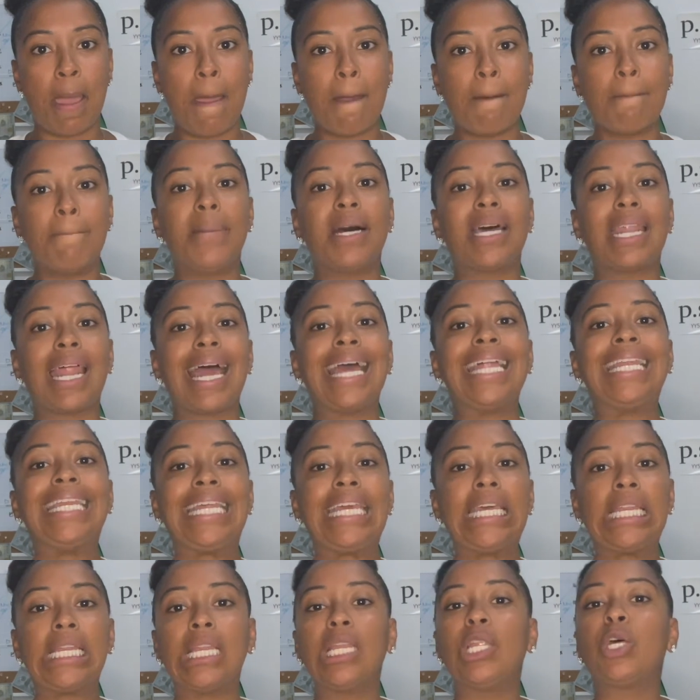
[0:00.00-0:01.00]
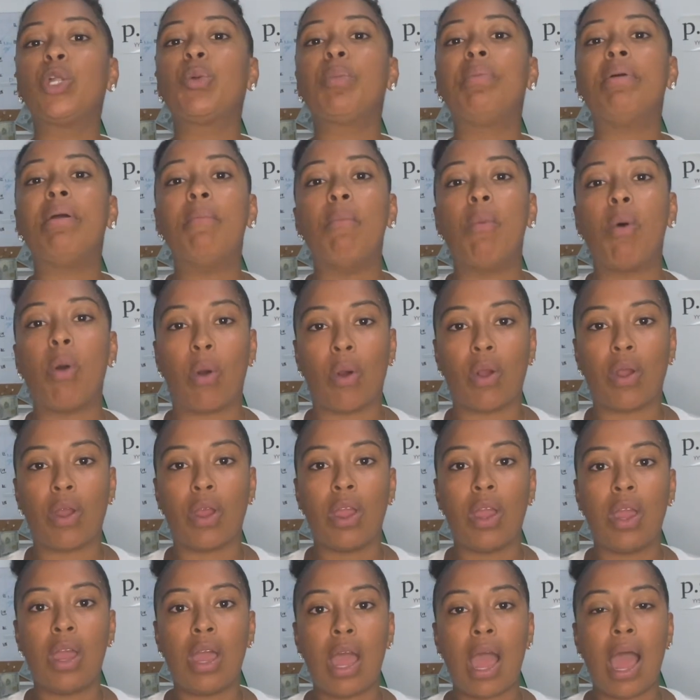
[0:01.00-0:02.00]
but I need a little bit more.
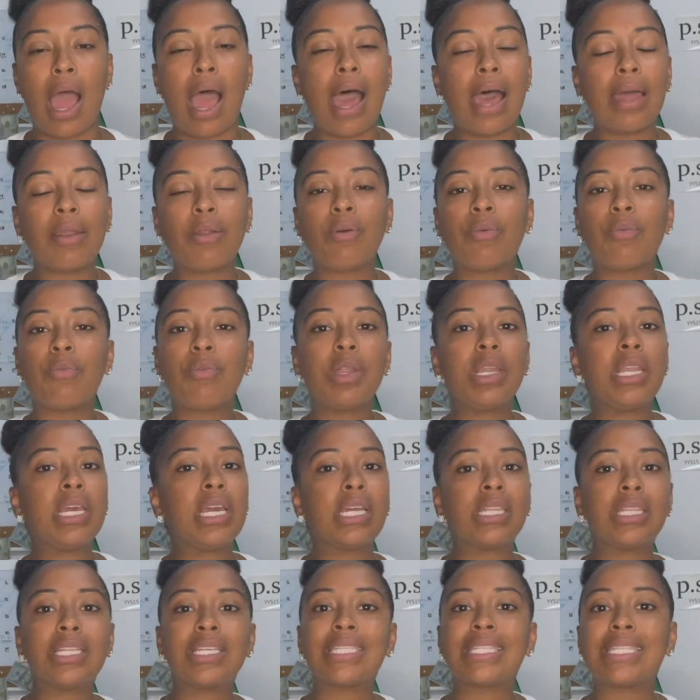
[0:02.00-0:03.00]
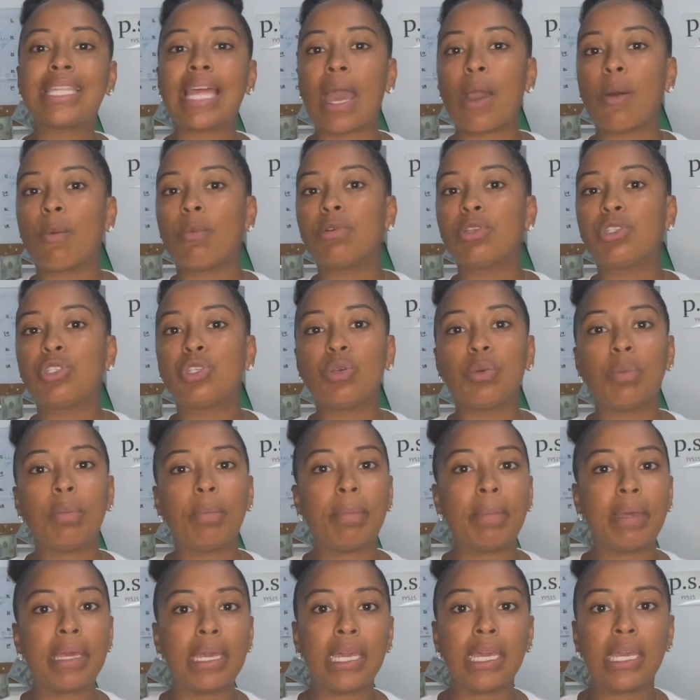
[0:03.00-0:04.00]
I don't really understand what you
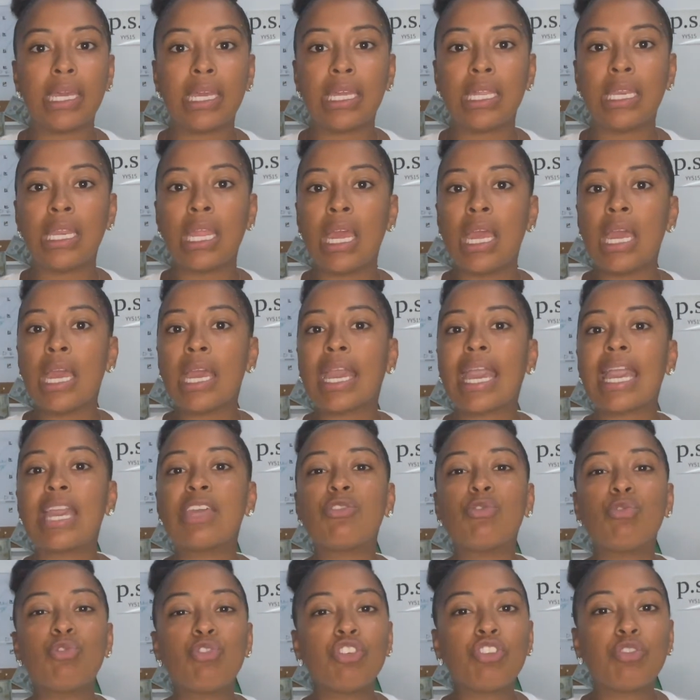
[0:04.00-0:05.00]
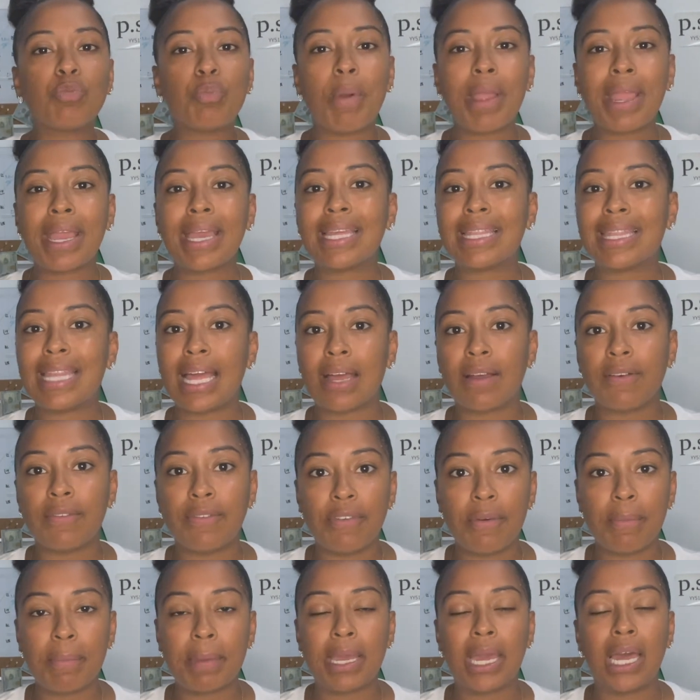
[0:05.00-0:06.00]
mean. Can you just break it down
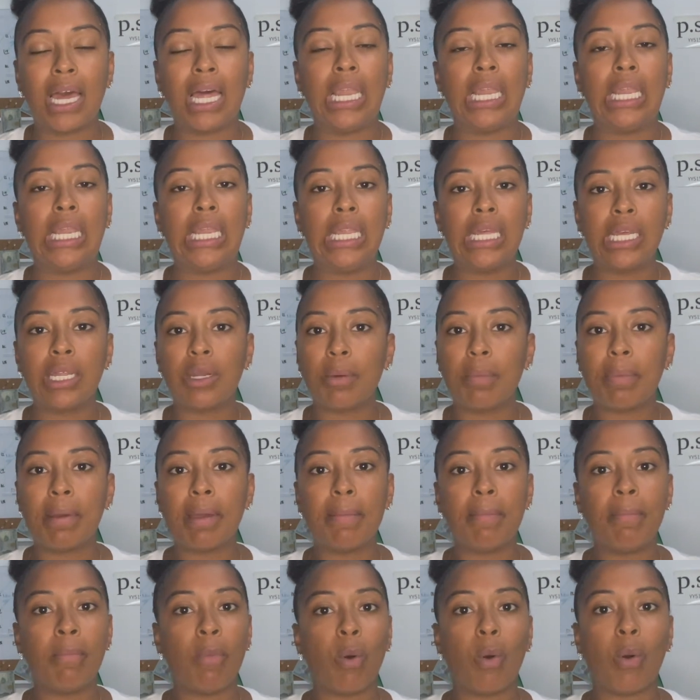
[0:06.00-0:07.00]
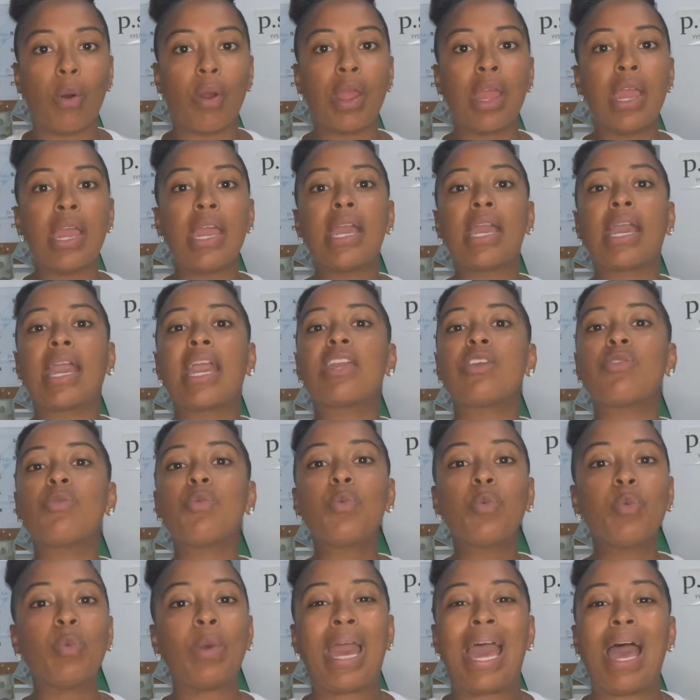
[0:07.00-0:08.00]
for me a little bit more? Can
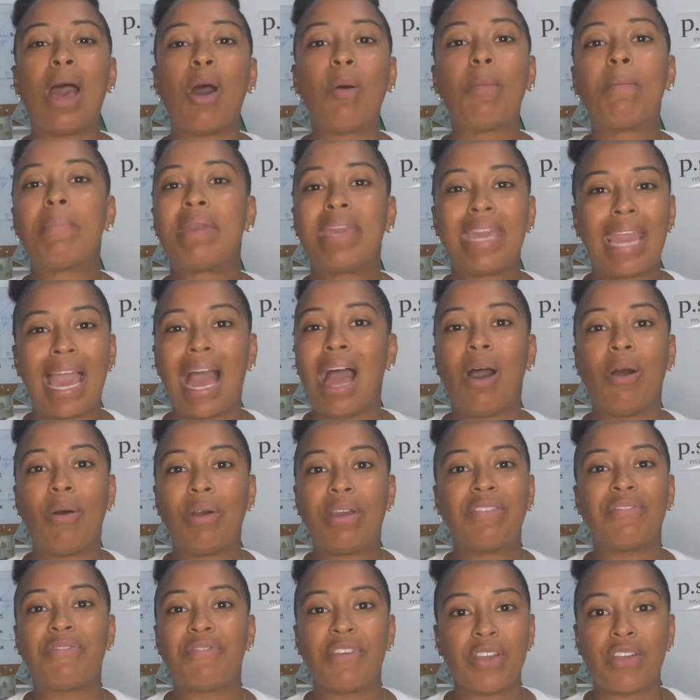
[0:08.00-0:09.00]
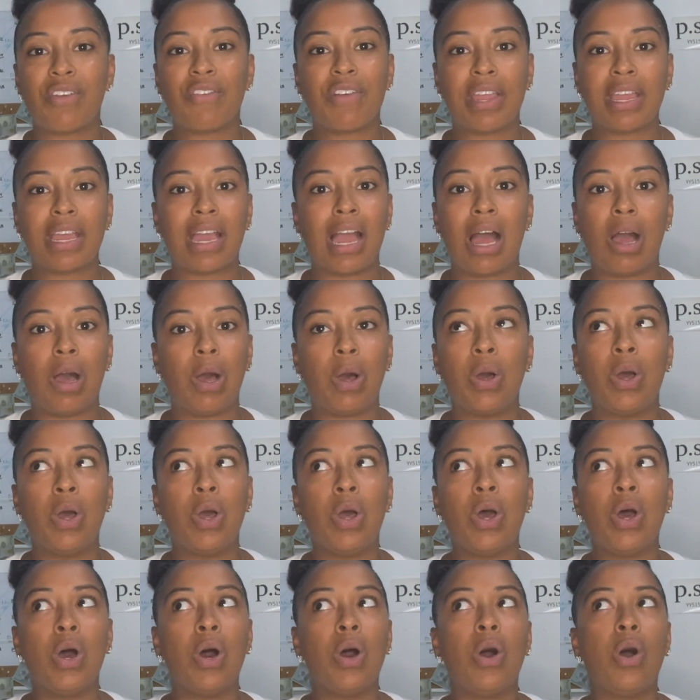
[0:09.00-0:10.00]
you help me out in figuring out,
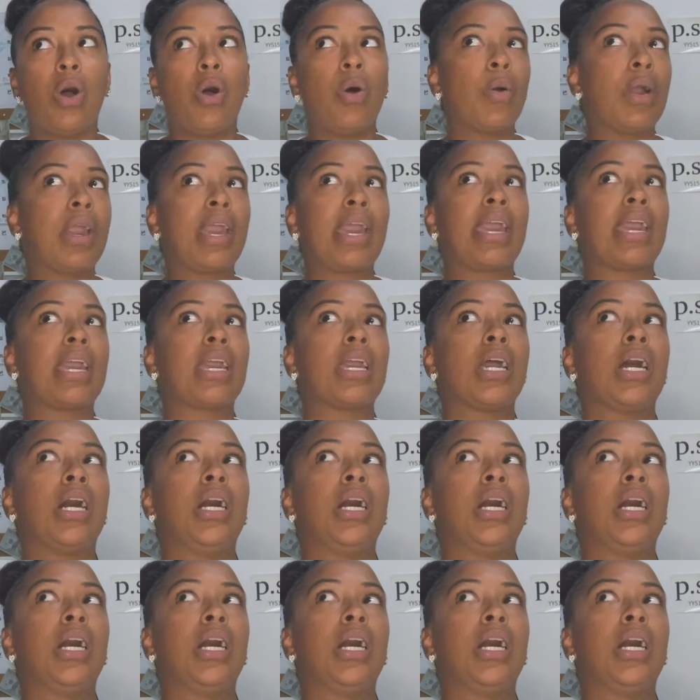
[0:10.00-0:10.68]
okay,